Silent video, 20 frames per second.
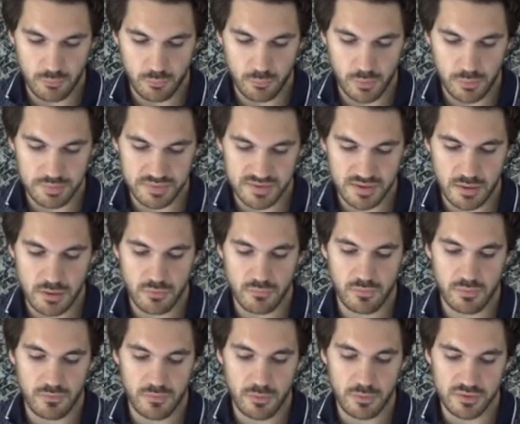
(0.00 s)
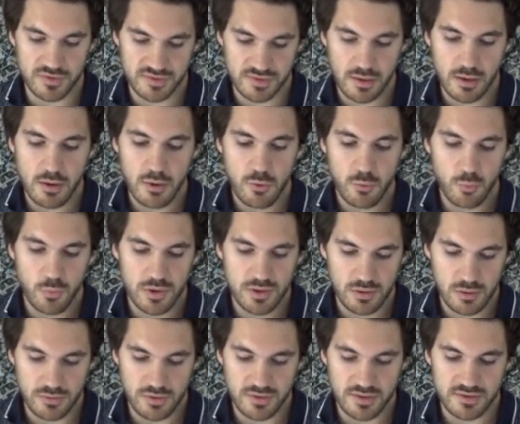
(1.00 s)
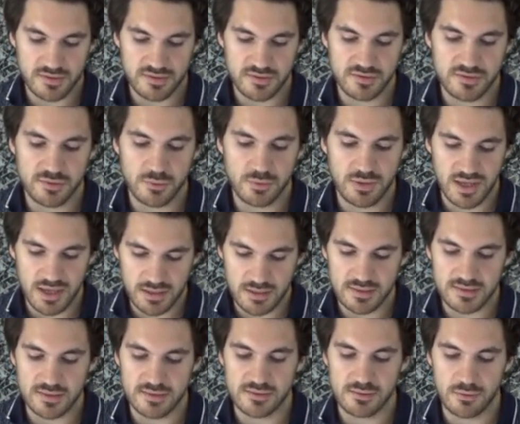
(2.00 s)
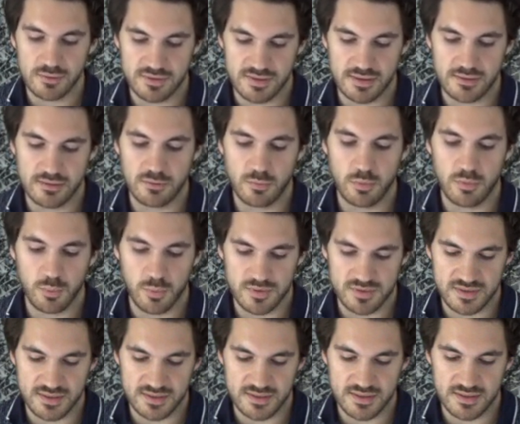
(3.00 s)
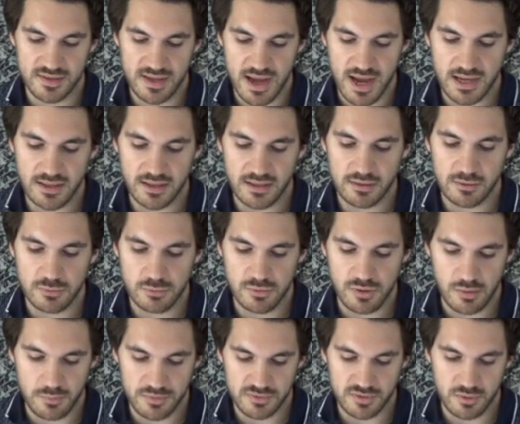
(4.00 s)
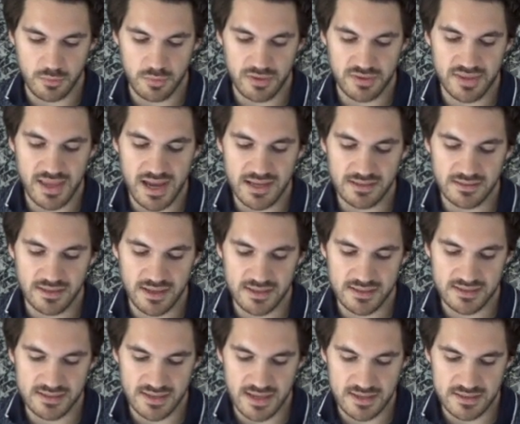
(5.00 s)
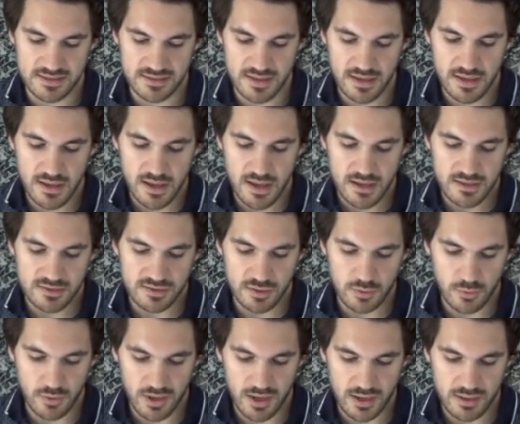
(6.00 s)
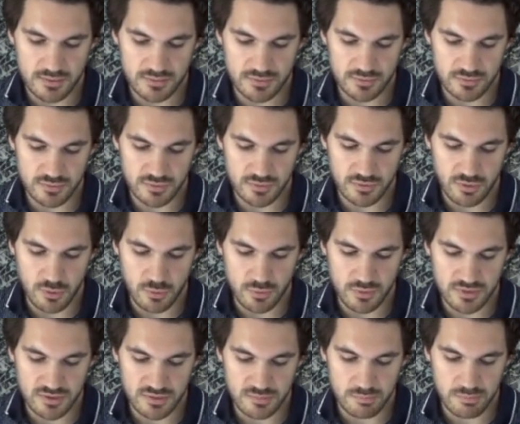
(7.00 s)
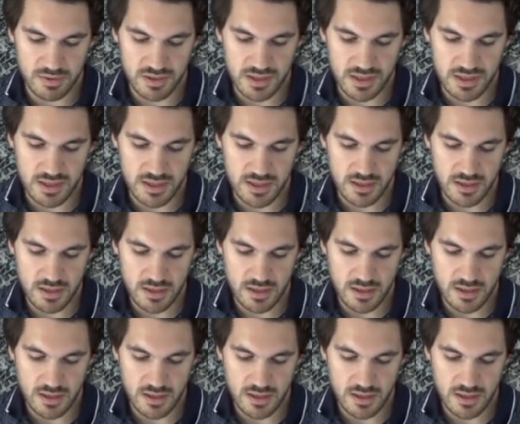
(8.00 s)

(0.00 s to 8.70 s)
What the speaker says: Whoops, reverse. We know that the zucchini is associated with 169 and cucumbers are with 99 cents. So our answer is going to be